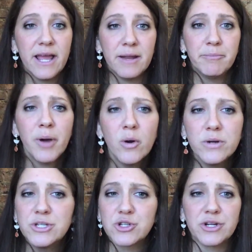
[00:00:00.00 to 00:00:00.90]
and
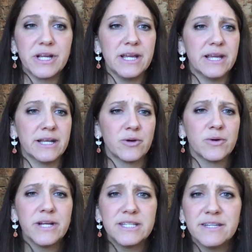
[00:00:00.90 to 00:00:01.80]
poetry and
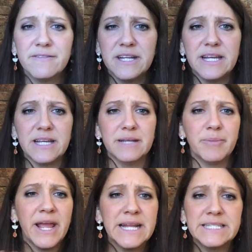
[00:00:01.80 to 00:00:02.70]
creativity
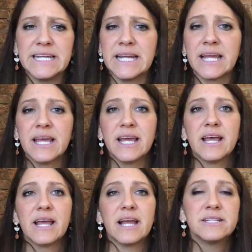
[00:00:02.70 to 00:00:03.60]
and painting,
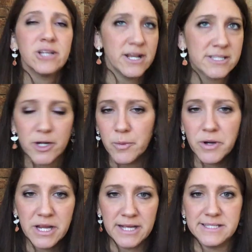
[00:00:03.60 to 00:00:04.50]
until I started
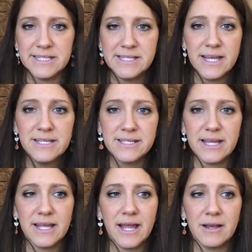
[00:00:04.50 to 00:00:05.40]
working at CCAC.